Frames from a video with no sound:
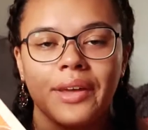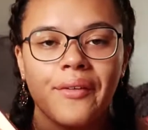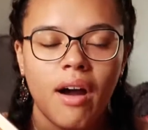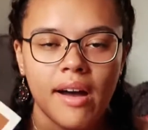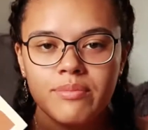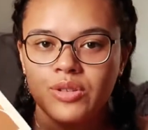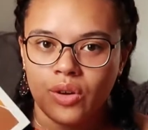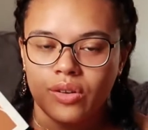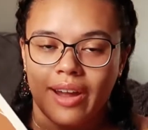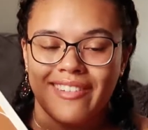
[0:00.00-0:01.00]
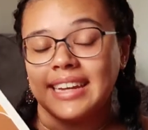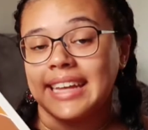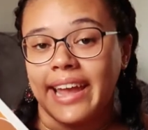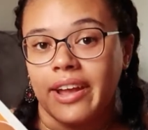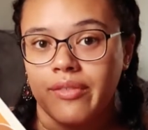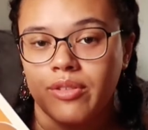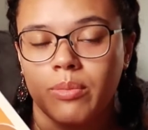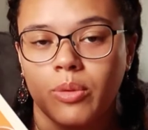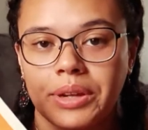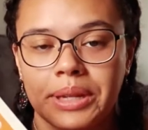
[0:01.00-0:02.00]
Now, I'm not currently getting over a
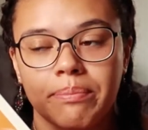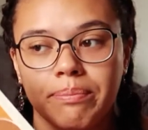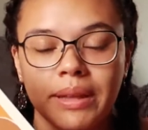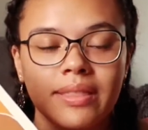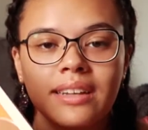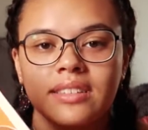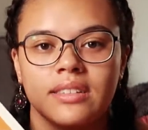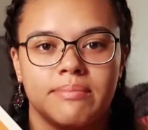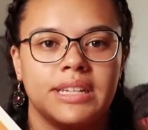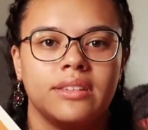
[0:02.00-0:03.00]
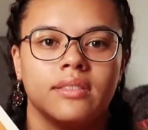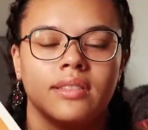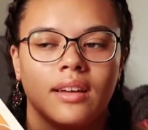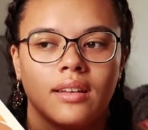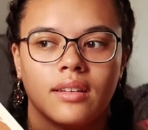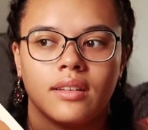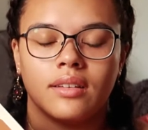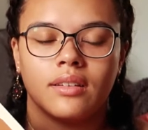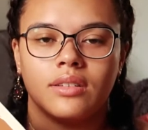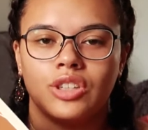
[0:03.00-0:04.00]
boy, but that doesn't mean that
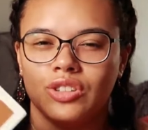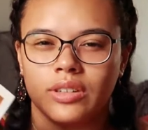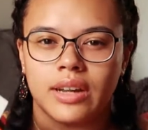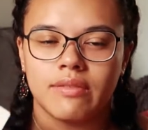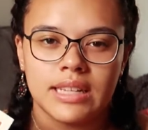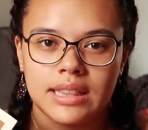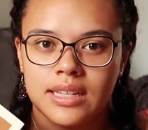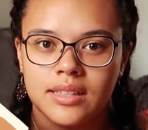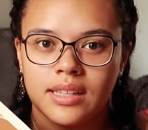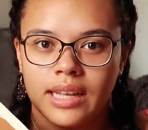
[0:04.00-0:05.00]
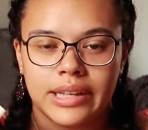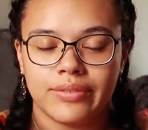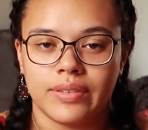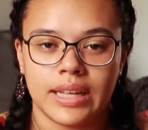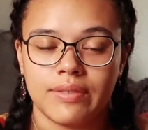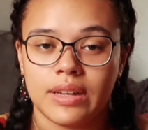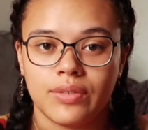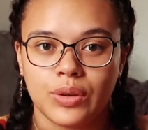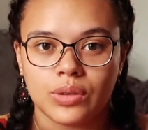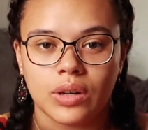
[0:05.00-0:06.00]
you shouldn't go read this even if
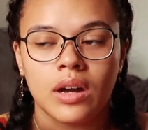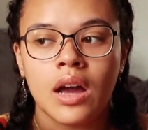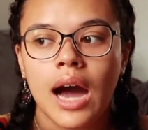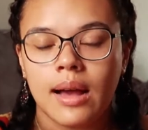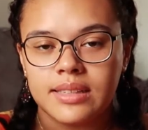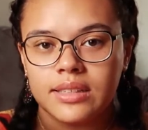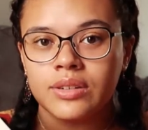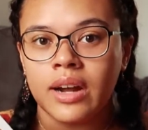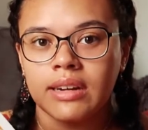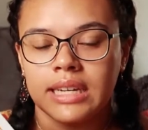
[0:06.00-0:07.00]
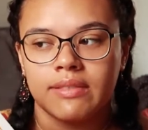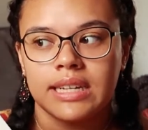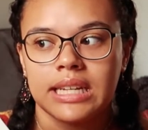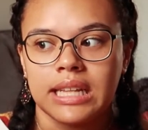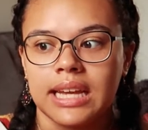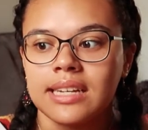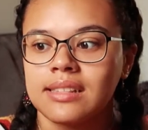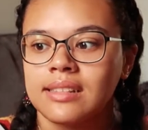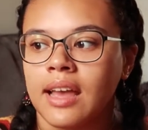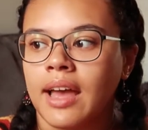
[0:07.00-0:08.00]
you're not. I'm still currently reading this,
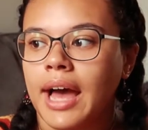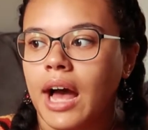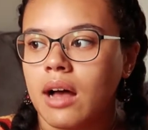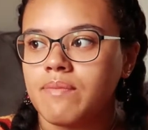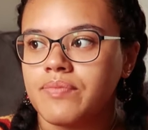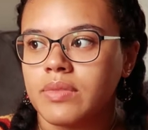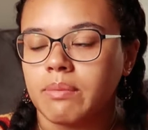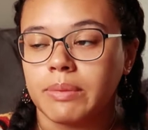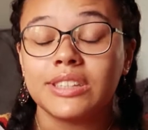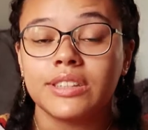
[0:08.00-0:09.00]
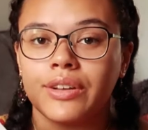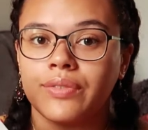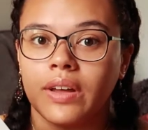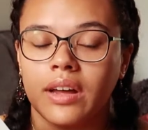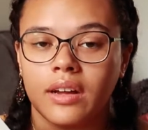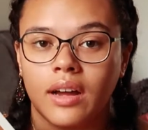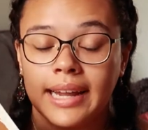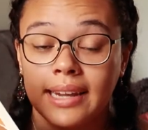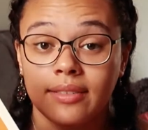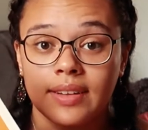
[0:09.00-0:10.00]
but so far I
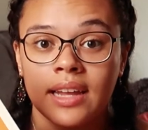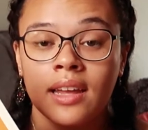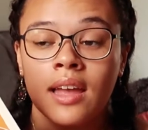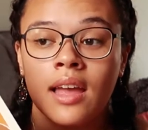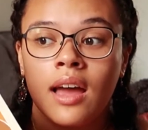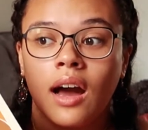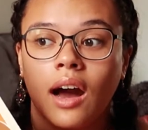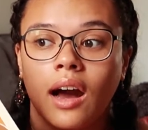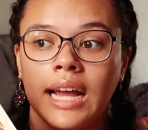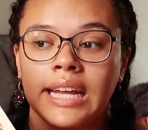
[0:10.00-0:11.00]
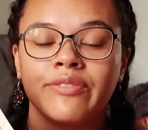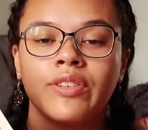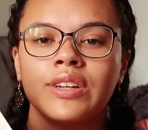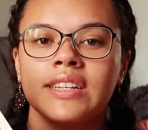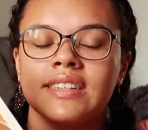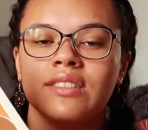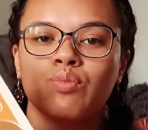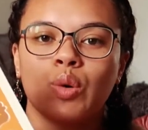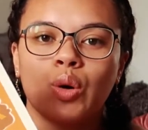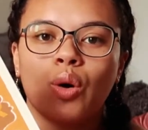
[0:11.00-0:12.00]
love it. It focuses
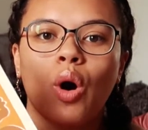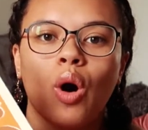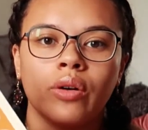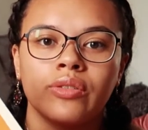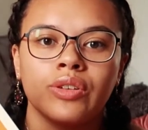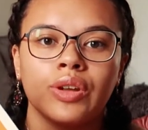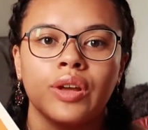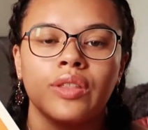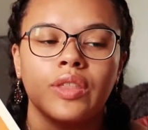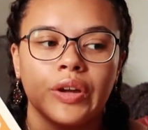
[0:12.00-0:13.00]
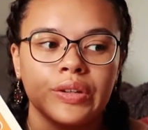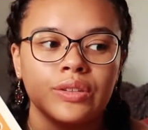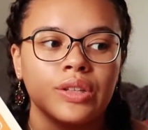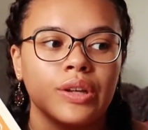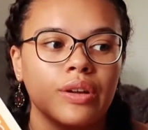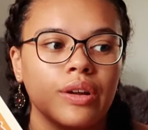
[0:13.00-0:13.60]
more on those